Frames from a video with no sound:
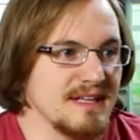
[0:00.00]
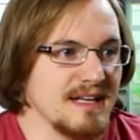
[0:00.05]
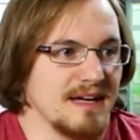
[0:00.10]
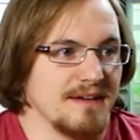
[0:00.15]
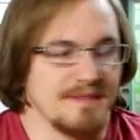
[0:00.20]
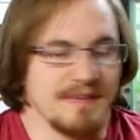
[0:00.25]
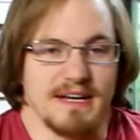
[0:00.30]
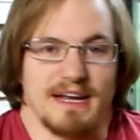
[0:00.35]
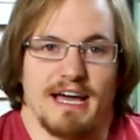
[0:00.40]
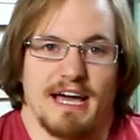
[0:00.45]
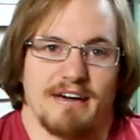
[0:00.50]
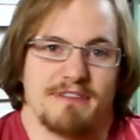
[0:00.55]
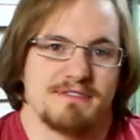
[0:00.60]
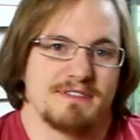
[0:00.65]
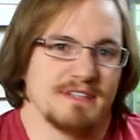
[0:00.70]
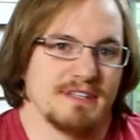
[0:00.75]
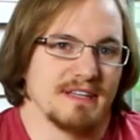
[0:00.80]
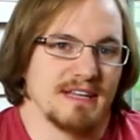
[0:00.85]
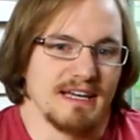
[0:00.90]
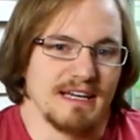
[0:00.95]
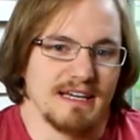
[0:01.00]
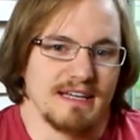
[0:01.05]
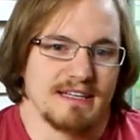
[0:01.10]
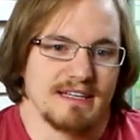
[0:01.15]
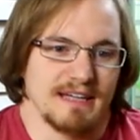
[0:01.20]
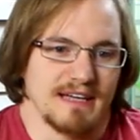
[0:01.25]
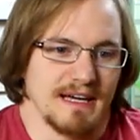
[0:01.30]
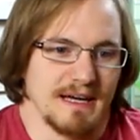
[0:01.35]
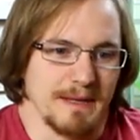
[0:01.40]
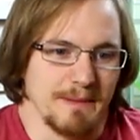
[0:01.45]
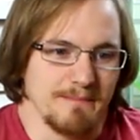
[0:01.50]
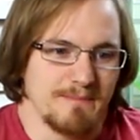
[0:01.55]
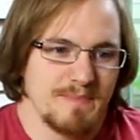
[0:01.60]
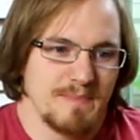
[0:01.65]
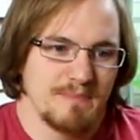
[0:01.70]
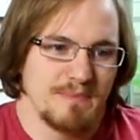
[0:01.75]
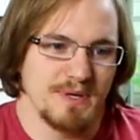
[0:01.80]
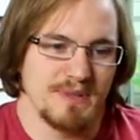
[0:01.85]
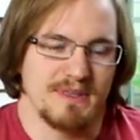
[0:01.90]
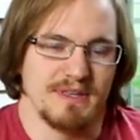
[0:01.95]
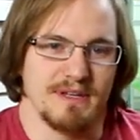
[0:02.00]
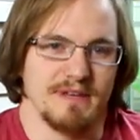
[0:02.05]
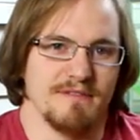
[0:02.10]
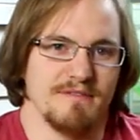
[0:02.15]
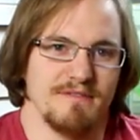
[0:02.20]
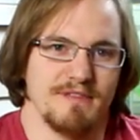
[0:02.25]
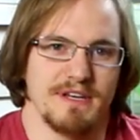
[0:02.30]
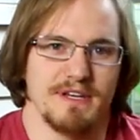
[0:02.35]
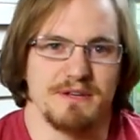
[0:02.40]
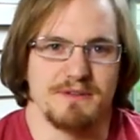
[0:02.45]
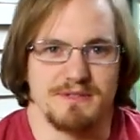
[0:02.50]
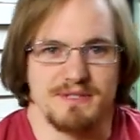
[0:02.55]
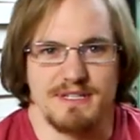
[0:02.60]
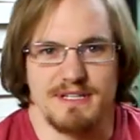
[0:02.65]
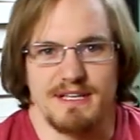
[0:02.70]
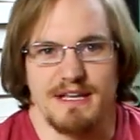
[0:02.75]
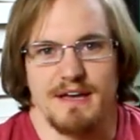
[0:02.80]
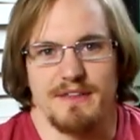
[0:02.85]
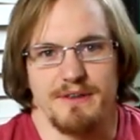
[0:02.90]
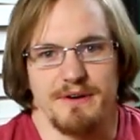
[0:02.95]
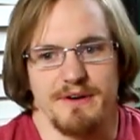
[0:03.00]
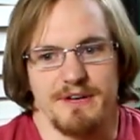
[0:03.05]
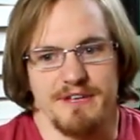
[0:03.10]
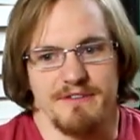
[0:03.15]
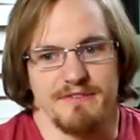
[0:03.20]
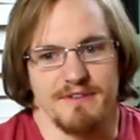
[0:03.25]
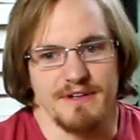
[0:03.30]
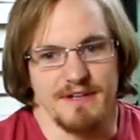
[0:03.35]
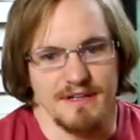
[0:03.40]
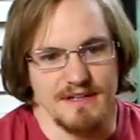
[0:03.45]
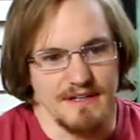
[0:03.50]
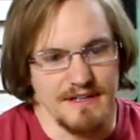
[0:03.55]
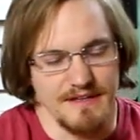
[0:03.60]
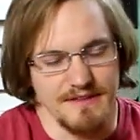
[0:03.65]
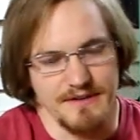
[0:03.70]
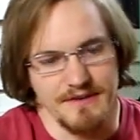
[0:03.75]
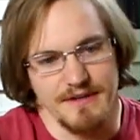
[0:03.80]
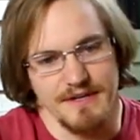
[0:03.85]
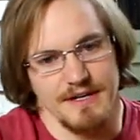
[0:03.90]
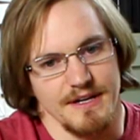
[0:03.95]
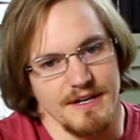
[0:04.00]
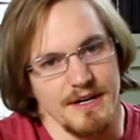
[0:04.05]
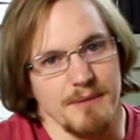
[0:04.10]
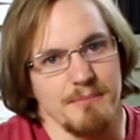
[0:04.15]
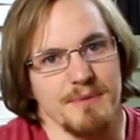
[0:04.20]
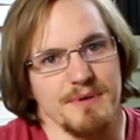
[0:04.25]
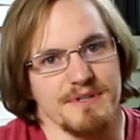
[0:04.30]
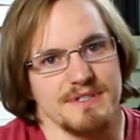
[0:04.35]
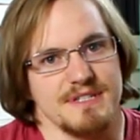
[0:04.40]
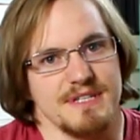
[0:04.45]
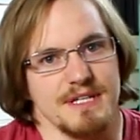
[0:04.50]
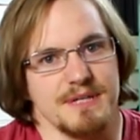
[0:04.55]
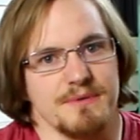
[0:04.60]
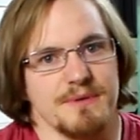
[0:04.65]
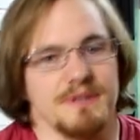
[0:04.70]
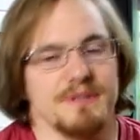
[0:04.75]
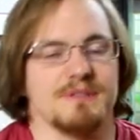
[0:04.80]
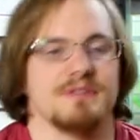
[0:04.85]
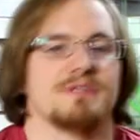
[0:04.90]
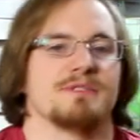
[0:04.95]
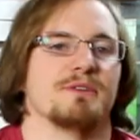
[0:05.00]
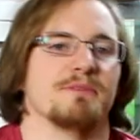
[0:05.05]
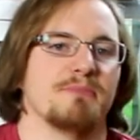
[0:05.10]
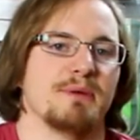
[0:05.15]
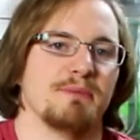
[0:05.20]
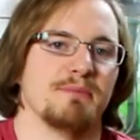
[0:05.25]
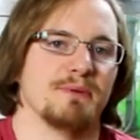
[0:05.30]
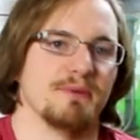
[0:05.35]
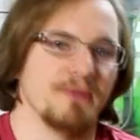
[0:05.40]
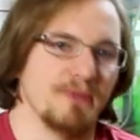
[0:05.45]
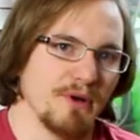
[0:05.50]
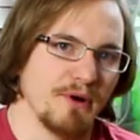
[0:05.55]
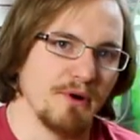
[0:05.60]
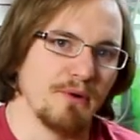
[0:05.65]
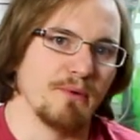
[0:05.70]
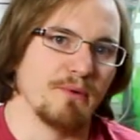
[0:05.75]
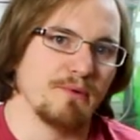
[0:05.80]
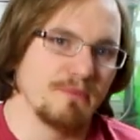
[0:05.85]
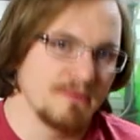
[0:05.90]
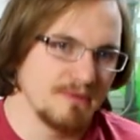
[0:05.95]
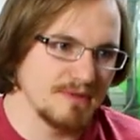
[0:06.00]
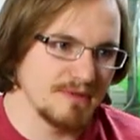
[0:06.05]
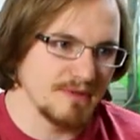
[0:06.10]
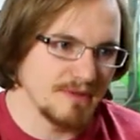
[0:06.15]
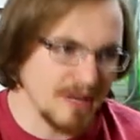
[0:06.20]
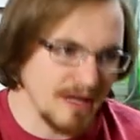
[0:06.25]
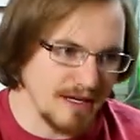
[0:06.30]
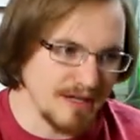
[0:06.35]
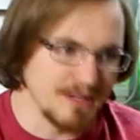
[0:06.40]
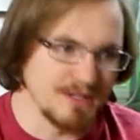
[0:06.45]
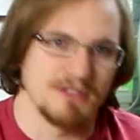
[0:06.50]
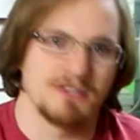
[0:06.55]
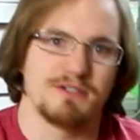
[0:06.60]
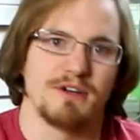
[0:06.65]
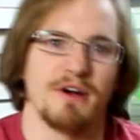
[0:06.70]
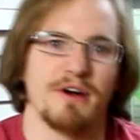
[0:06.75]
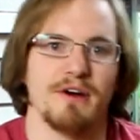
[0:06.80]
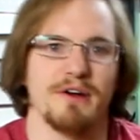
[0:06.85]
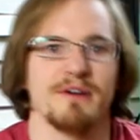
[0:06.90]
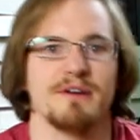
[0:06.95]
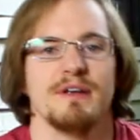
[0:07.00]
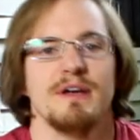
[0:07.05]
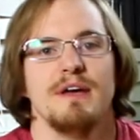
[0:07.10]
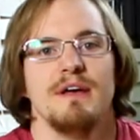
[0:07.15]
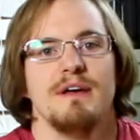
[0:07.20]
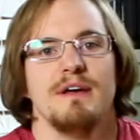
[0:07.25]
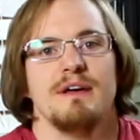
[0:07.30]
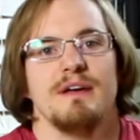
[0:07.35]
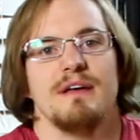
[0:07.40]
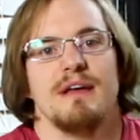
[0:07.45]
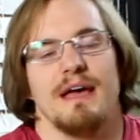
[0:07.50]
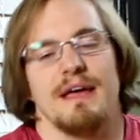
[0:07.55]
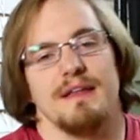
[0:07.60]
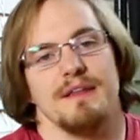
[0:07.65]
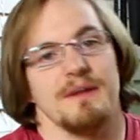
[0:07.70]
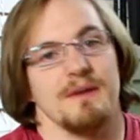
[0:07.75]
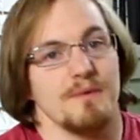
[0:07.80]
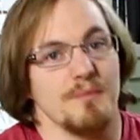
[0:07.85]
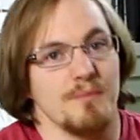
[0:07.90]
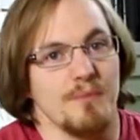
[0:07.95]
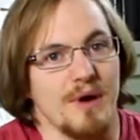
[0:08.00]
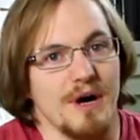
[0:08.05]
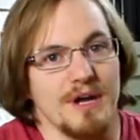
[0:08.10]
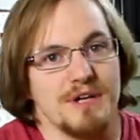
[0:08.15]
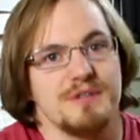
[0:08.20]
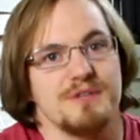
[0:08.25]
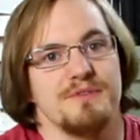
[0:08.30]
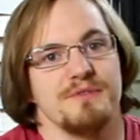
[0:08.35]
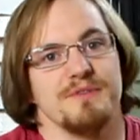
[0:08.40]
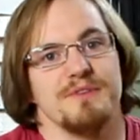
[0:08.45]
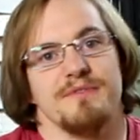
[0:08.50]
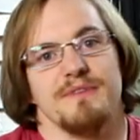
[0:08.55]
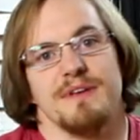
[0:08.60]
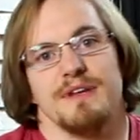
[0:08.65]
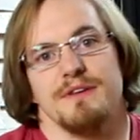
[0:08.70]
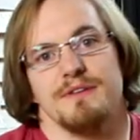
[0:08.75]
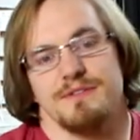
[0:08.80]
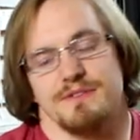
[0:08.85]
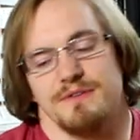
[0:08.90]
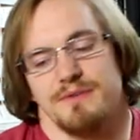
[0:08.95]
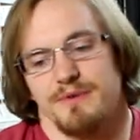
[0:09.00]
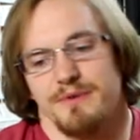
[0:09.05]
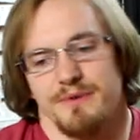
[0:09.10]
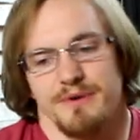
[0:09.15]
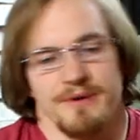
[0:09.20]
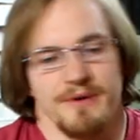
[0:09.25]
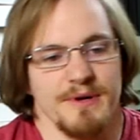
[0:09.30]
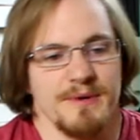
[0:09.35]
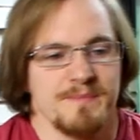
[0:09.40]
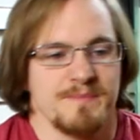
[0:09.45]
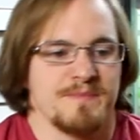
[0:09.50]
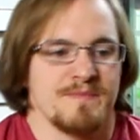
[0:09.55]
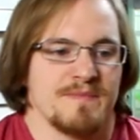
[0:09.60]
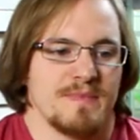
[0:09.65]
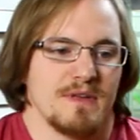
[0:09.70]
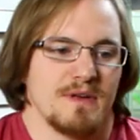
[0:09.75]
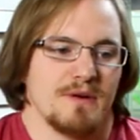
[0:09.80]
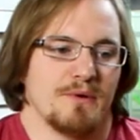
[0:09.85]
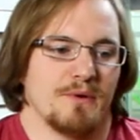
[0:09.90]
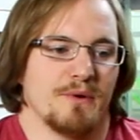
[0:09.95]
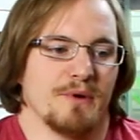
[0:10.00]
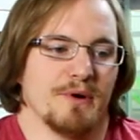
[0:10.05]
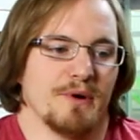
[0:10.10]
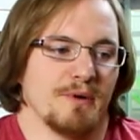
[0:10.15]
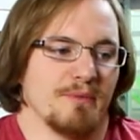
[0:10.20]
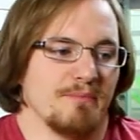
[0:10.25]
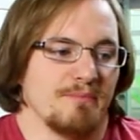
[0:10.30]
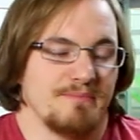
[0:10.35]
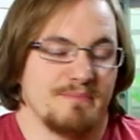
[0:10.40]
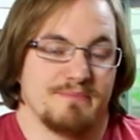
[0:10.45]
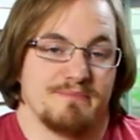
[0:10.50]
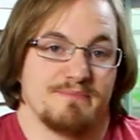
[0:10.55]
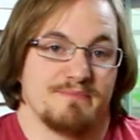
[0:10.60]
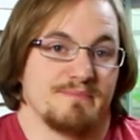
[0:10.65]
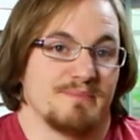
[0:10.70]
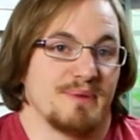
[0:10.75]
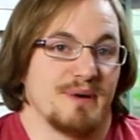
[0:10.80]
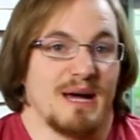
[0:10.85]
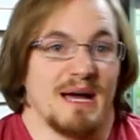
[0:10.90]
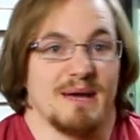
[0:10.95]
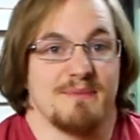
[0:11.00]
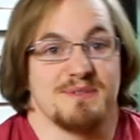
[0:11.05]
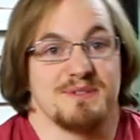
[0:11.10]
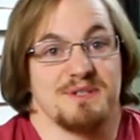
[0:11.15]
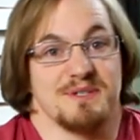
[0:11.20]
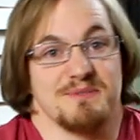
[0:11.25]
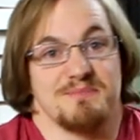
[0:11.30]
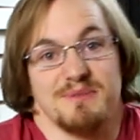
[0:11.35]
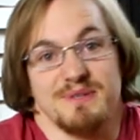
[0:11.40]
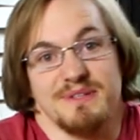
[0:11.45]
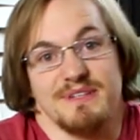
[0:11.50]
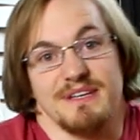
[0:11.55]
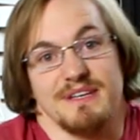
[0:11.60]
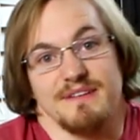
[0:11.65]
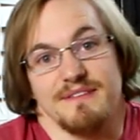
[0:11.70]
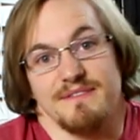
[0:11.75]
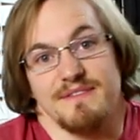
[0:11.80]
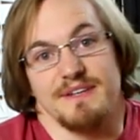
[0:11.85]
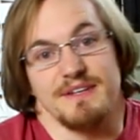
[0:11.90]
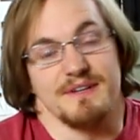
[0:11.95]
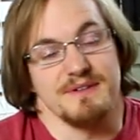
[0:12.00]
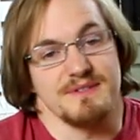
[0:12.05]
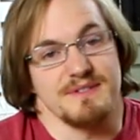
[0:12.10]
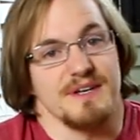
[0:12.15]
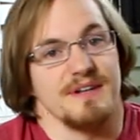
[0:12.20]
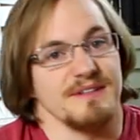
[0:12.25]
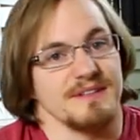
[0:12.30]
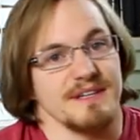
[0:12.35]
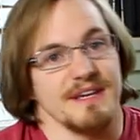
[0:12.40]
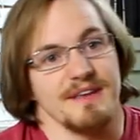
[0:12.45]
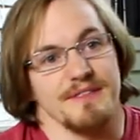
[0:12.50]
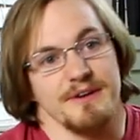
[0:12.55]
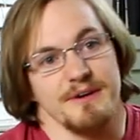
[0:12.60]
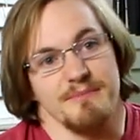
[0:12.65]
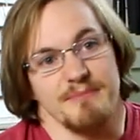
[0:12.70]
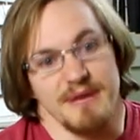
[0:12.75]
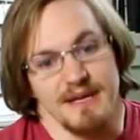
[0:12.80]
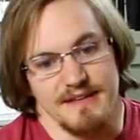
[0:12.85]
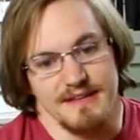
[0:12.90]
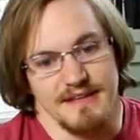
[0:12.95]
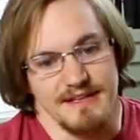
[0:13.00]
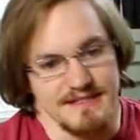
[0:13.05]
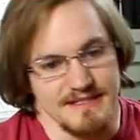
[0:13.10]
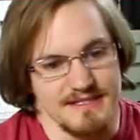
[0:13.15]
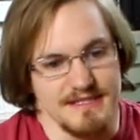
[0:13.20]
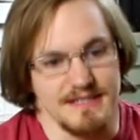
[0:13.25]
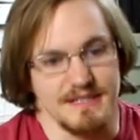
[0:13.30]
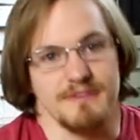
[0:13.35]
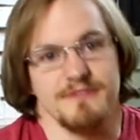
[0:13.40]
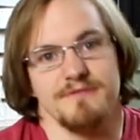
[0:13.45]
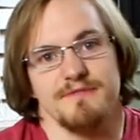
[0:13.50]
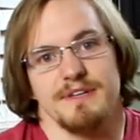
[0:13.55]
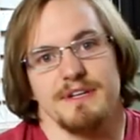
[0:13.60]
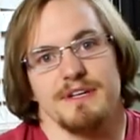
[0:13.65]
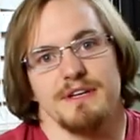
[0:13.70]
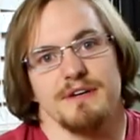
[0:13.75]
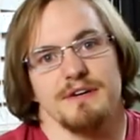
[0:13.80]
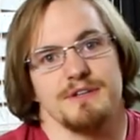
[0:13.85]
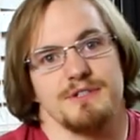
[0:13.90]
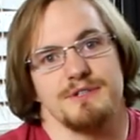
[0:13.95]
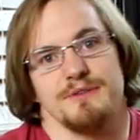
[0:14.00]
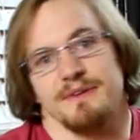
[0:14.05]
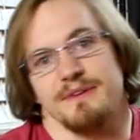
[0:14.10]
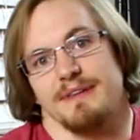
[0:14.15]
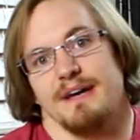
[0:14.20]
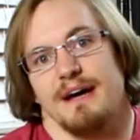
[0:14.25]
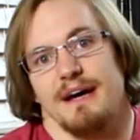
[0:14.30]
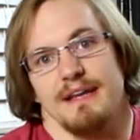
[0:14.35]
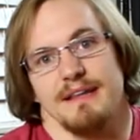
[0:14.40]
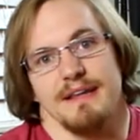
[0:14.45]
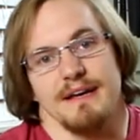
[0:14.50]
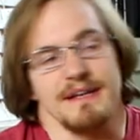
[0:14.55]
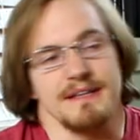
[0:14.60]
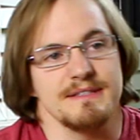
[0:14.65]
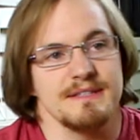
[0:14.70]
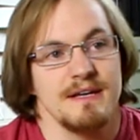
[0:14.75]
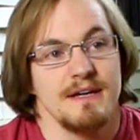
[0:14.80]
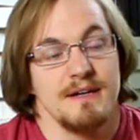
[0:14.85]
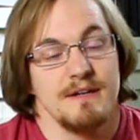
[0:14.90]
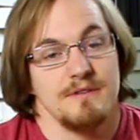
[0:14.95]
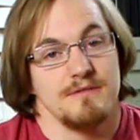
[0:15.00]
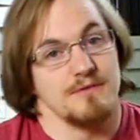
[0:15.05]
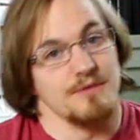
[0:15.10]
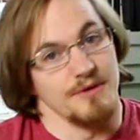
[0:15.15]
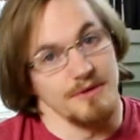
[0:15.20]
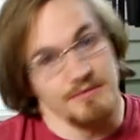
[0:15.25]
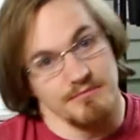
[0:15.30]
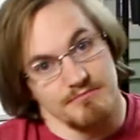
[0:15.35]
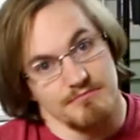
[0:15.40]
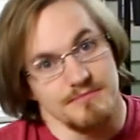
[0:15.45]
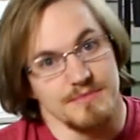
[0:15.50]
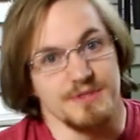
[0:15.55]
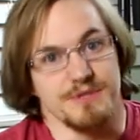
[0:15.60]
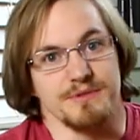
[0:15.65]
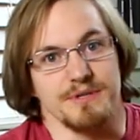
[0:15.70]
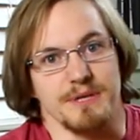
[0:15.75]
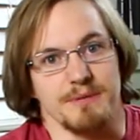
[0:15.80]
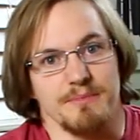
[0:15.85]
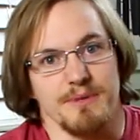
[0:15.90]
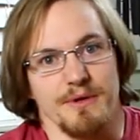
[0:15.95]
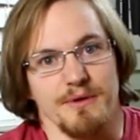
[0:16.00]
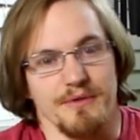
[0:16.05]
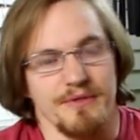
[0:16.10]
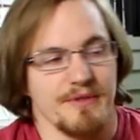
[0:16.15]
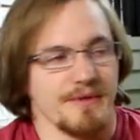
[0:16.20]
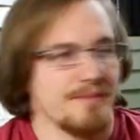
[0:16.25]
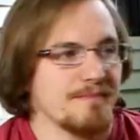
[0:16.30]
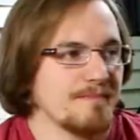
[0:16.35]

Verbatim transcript: I'm gonna have to like uh, put the videos together even either numbered sequence so people know kind of to start and then watch through the videos in order or perhaps just put the videos all together and make like a single video showing the highlights or doing both